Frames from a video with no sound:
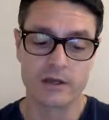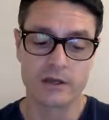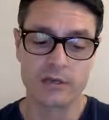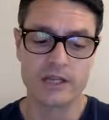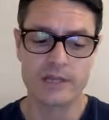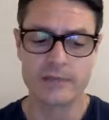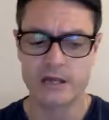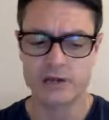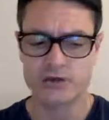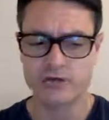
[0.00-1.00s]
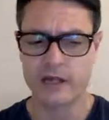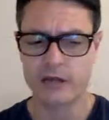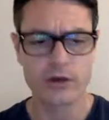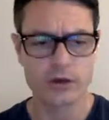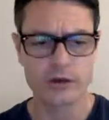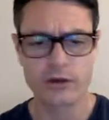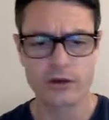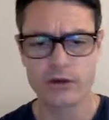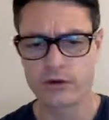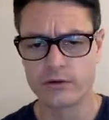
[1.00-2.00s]
we need to be able to track
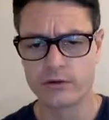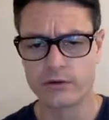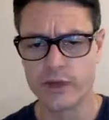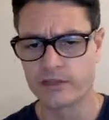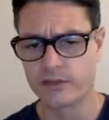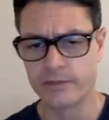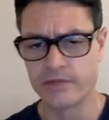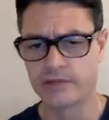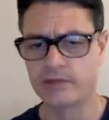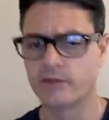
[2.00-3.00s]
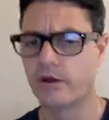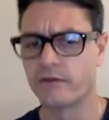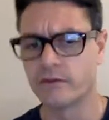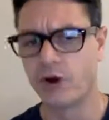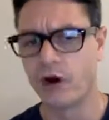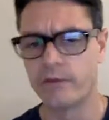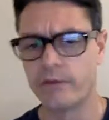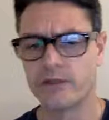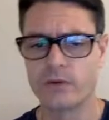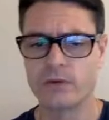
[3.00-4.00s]
the way she depicts herself over
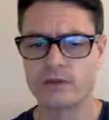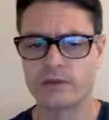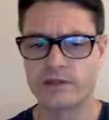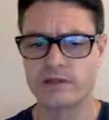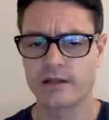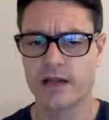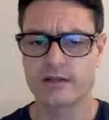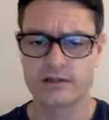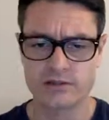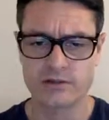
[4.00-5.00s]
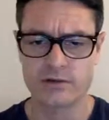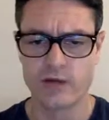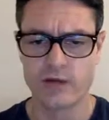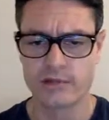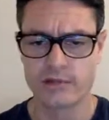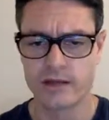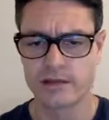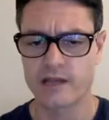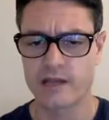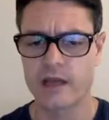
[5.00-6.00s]
time as well. So this allows us to do that, to be able
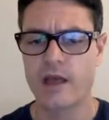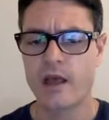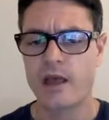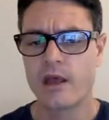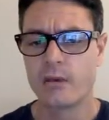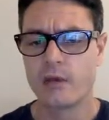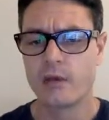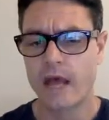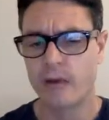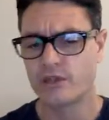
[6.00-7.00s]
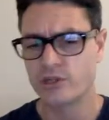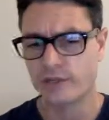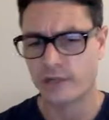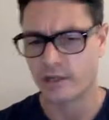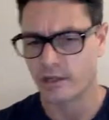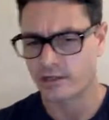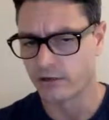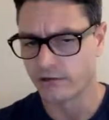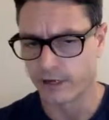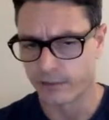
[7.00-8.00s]
to say, well, how was she depicting
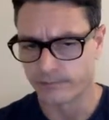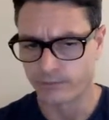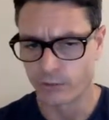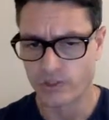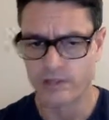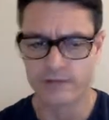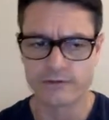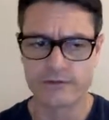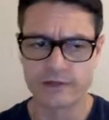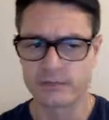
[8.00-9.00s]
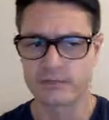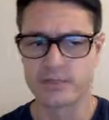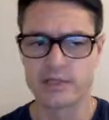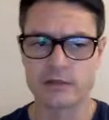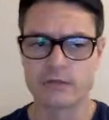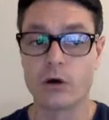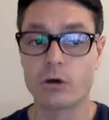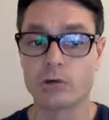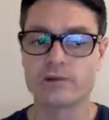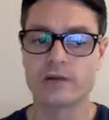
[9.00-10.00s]
herself when she's fulfilling particular
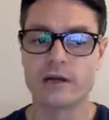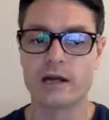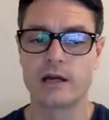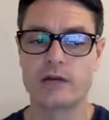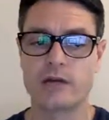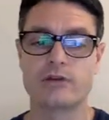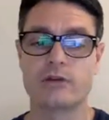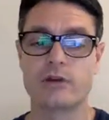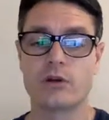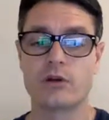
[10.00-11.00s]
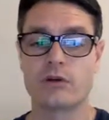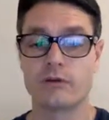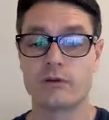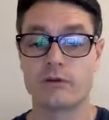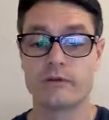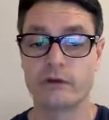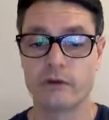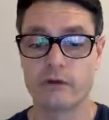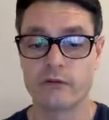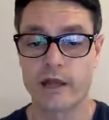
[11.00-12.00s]
roles during her very
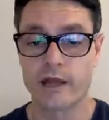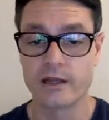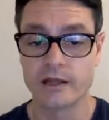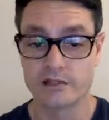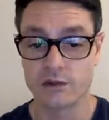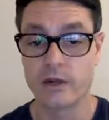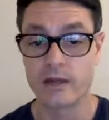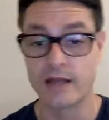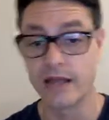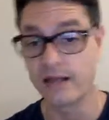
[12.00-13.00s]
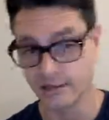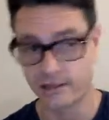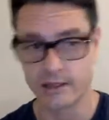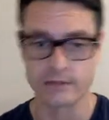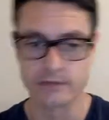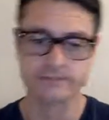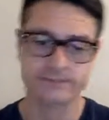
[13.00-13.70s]
long reign as a queen and as a king.